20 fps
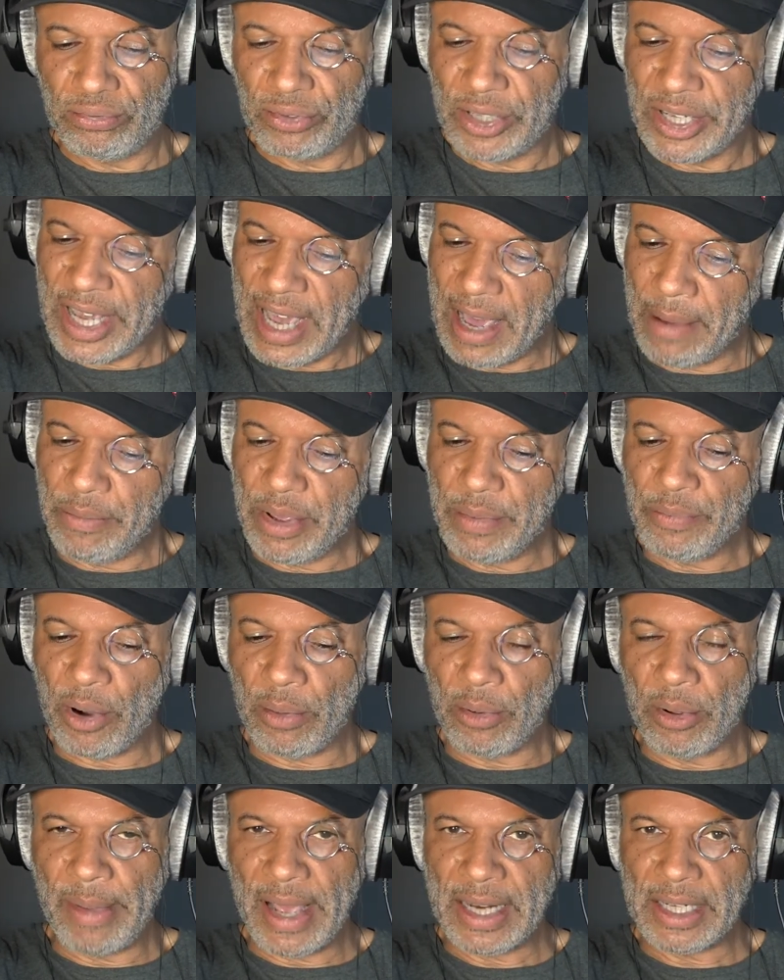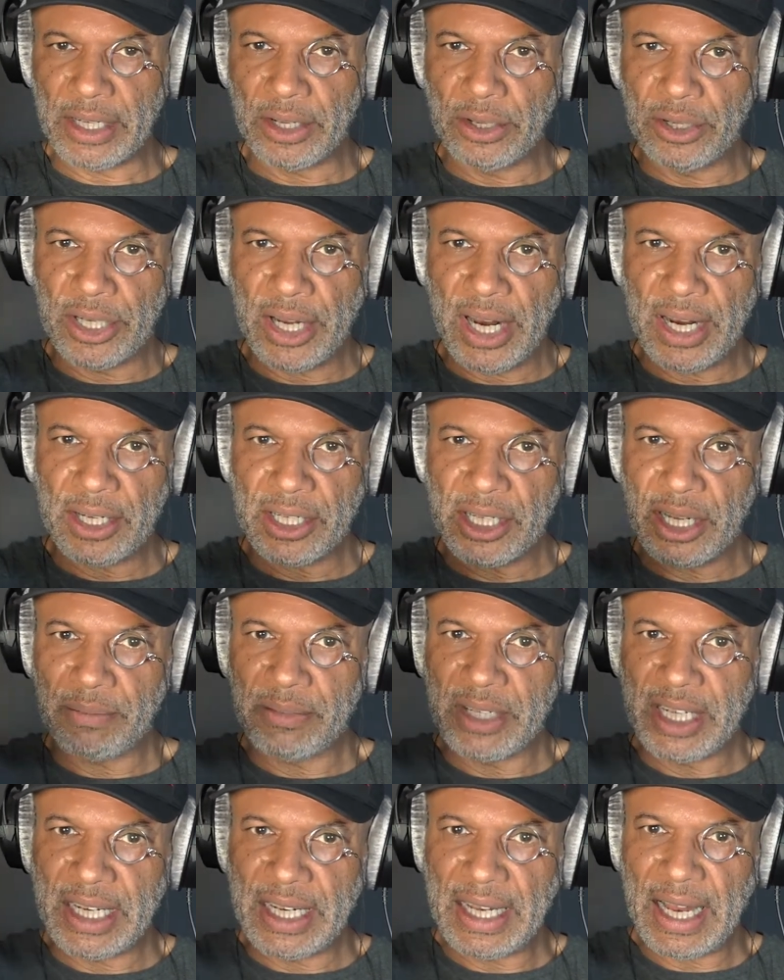Can be problematic because there are some
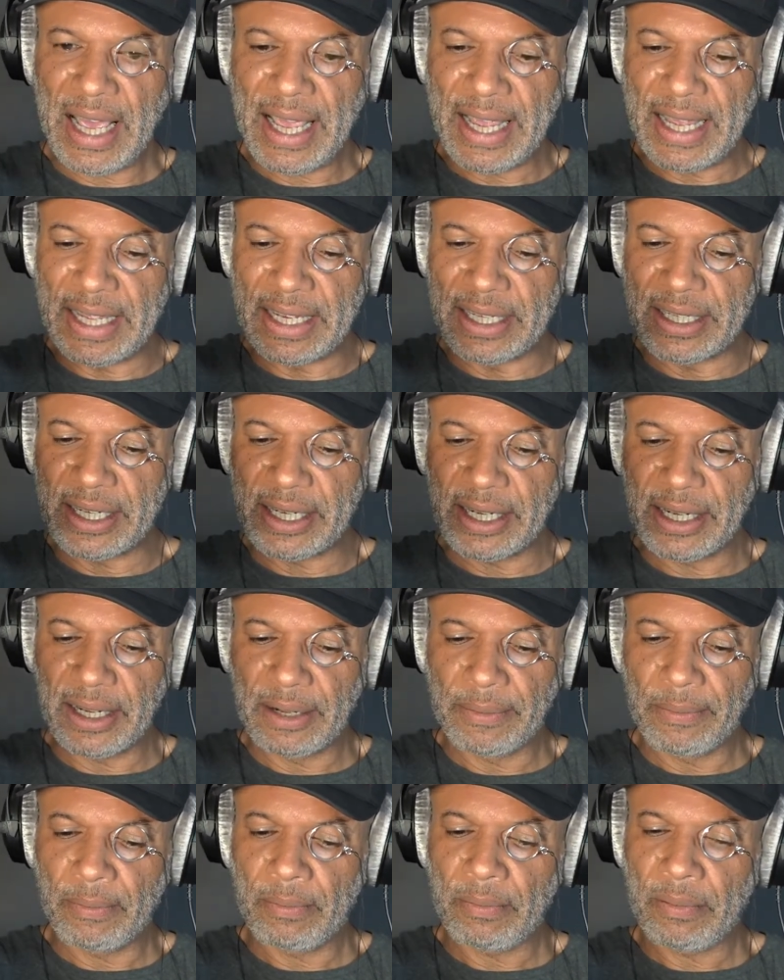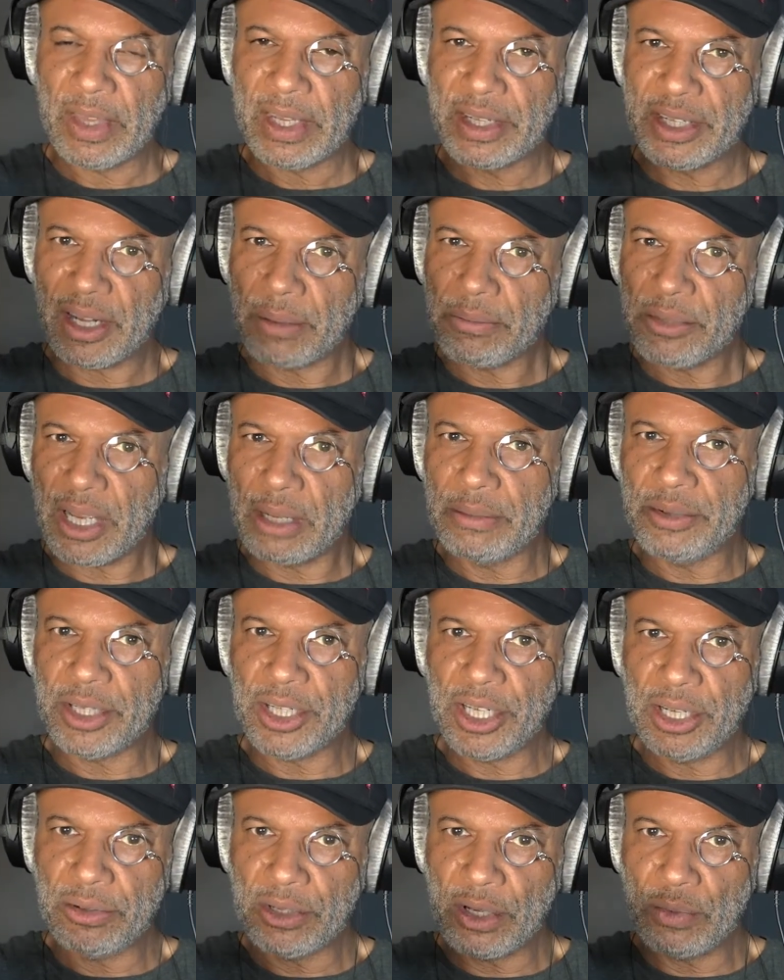delays. Sometimes it
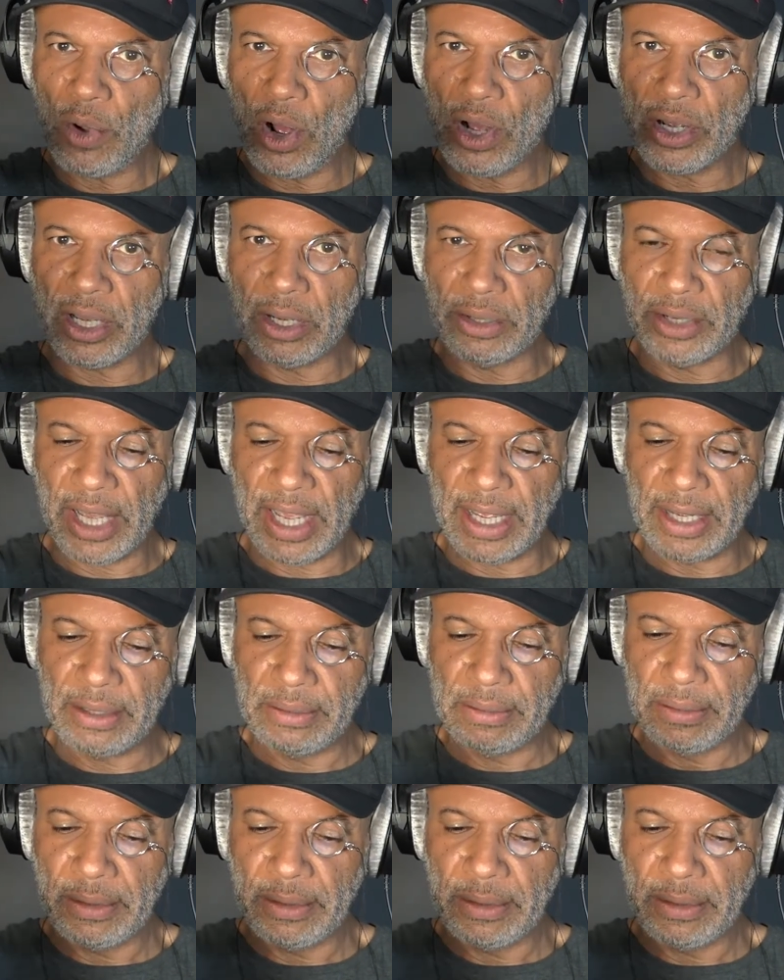seems to work okay.